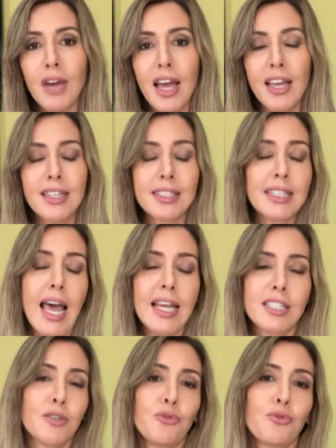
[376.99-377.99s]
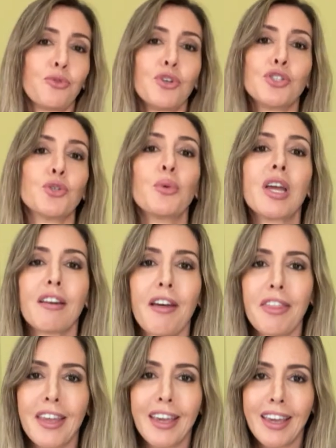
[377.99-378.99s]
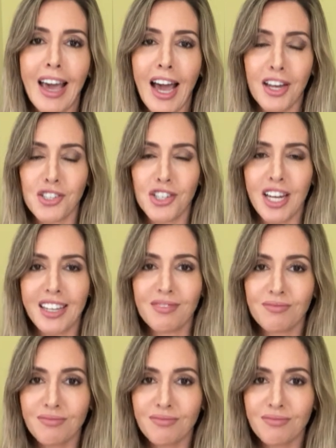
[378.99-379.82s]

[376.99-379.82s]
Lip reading: It's as if we're doing nothing, actually.